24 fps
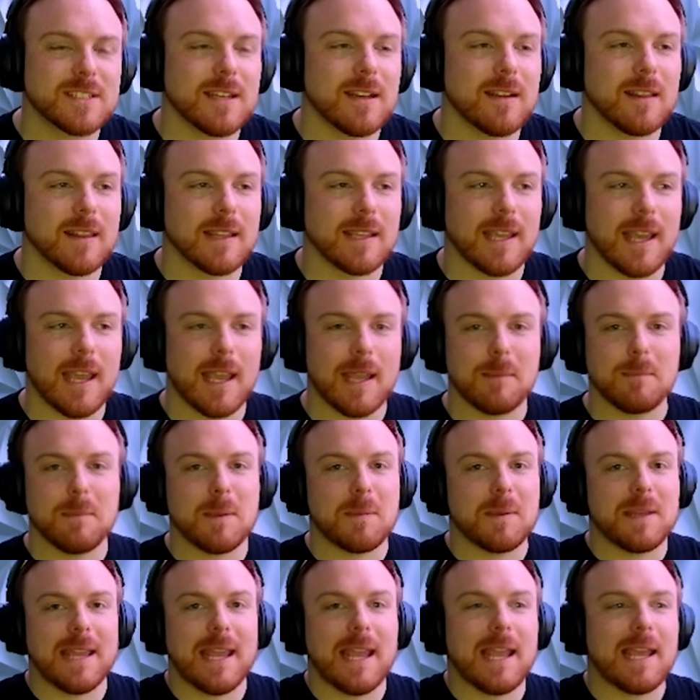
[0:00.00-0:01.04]
of the game,
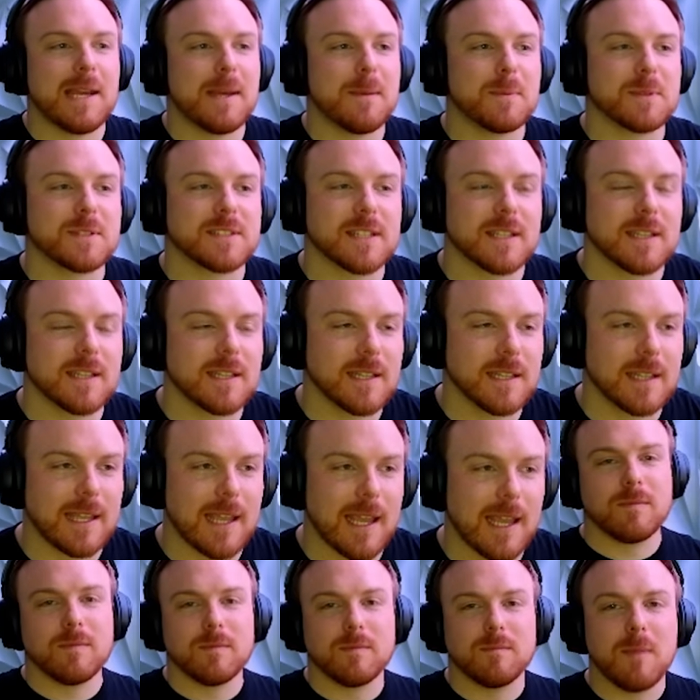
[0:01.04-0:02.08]
maybe 80% of the
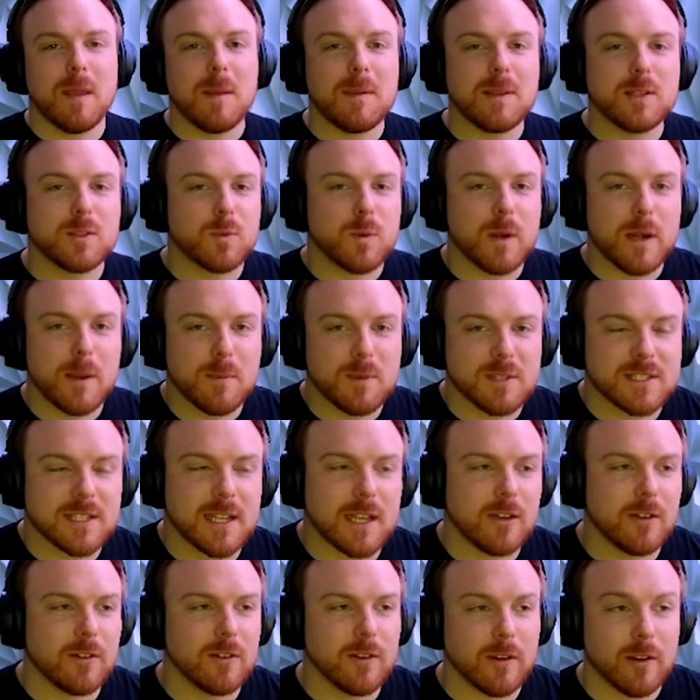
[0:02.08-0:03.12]
game, maybe
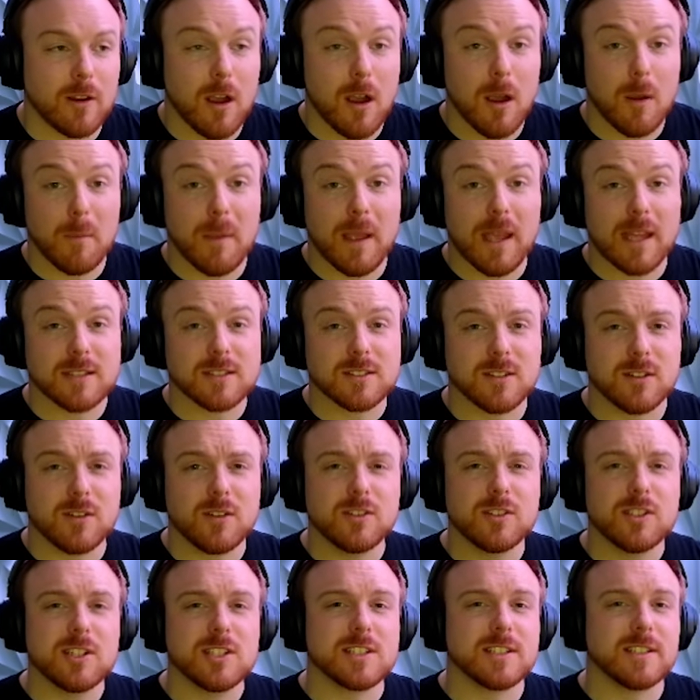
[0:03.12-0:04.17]
20% you're in combat. So
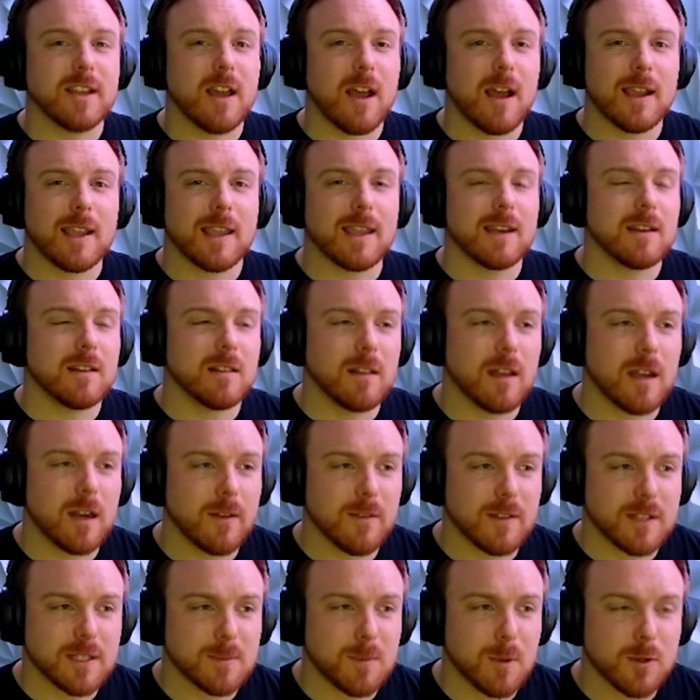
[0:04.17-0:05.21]
you're just not getting a lot
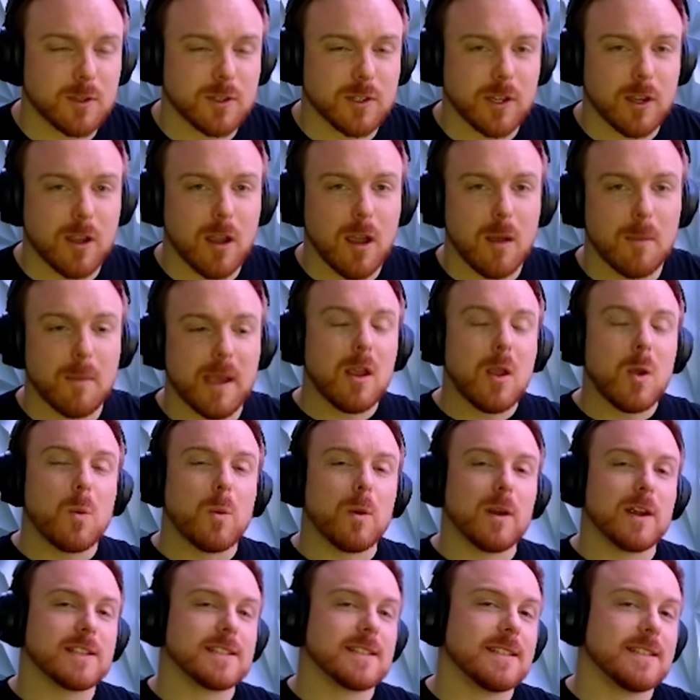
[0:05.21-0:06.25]
of exposure to combat.
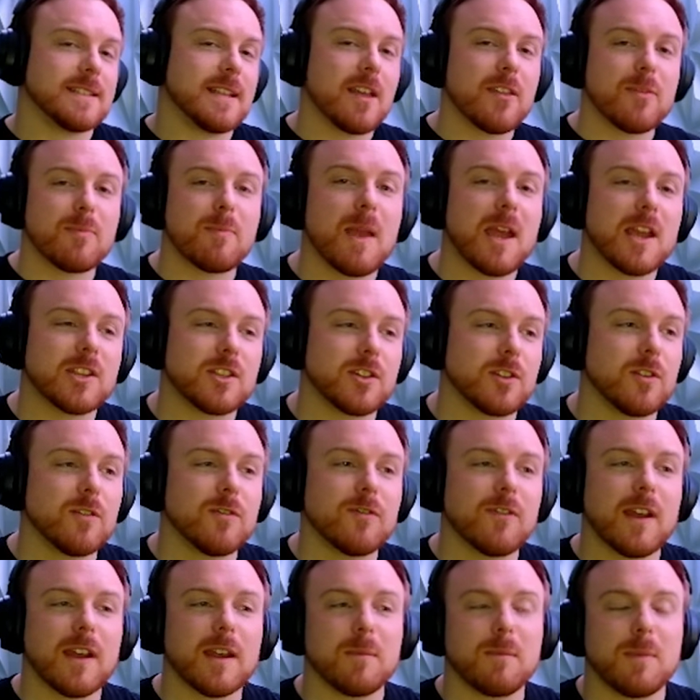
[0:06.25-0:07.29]
Whereas in deathmatch, you're
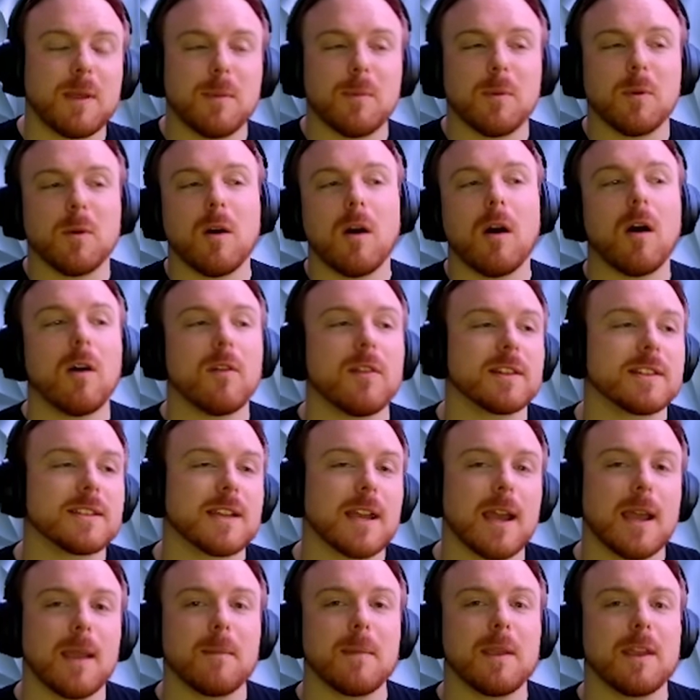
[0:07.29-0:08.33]
fighting people all the
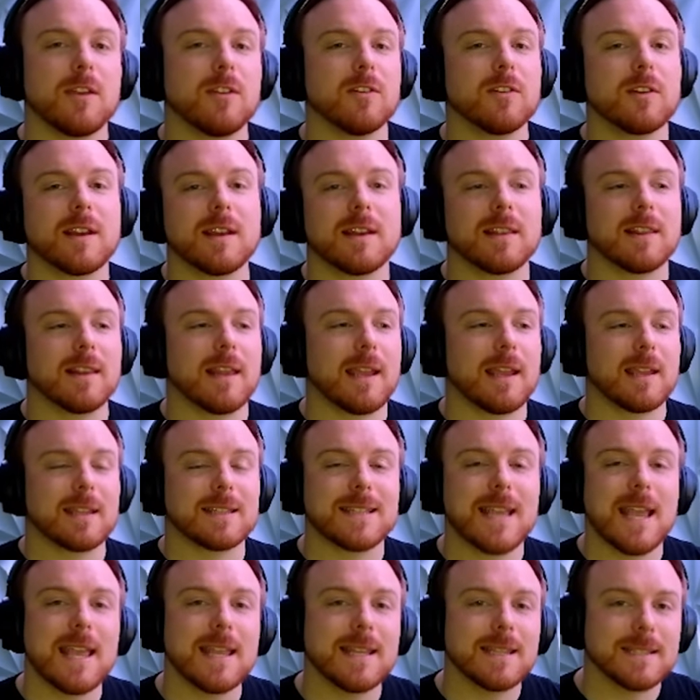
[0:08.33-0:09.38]
time and you're getting like
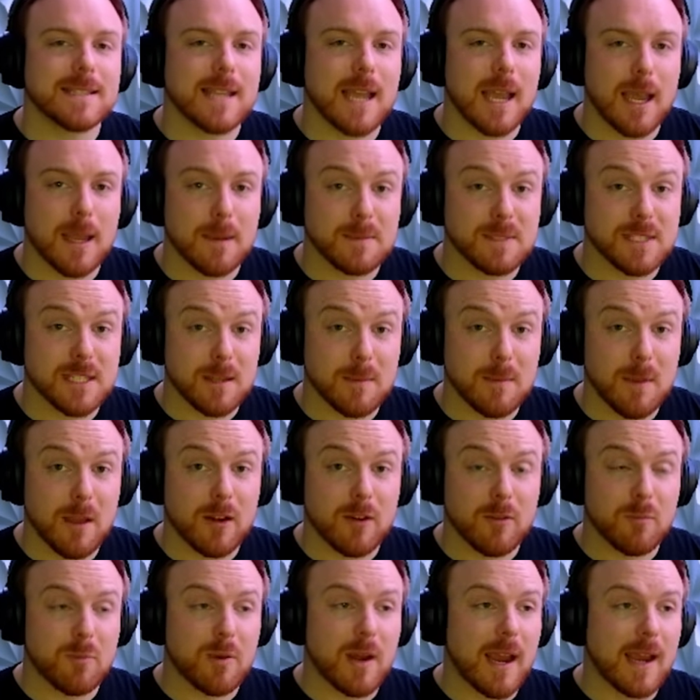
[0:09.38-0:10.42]
10 times the amount
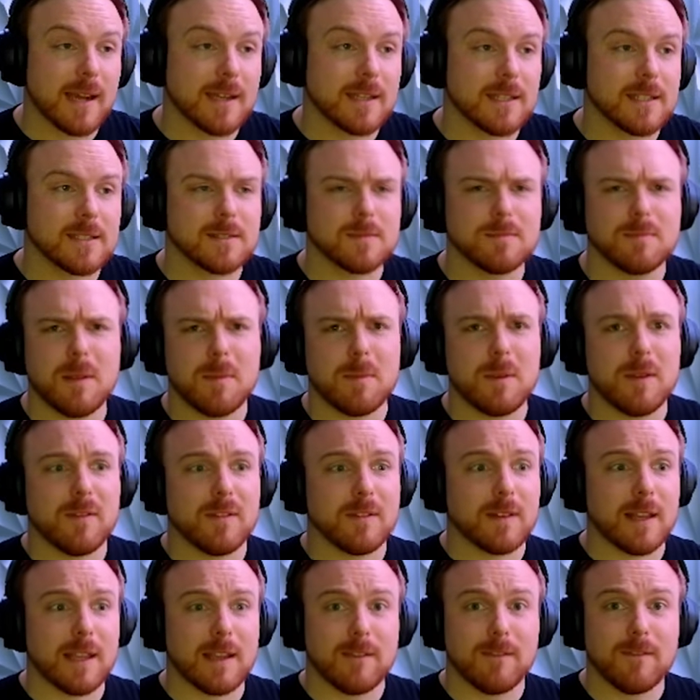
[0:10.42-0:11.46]
of practice, maybe
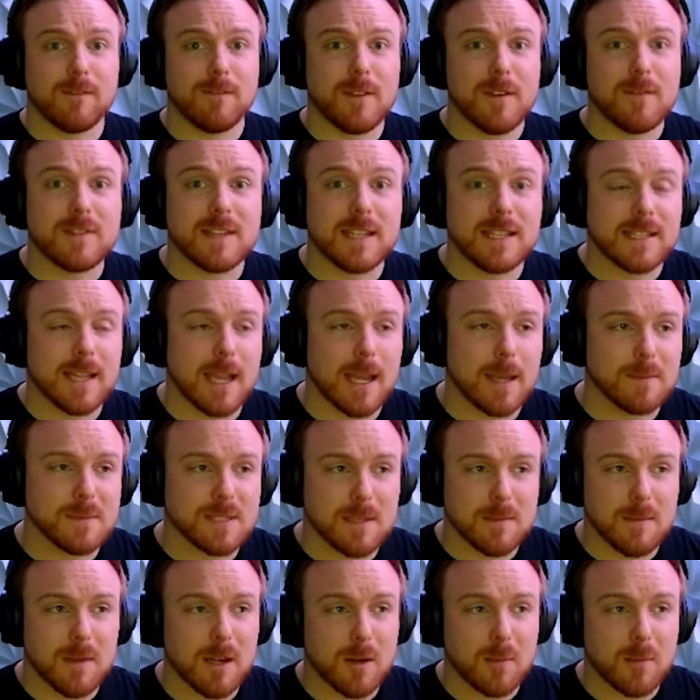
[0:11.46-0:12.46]
even like 50 times the amount of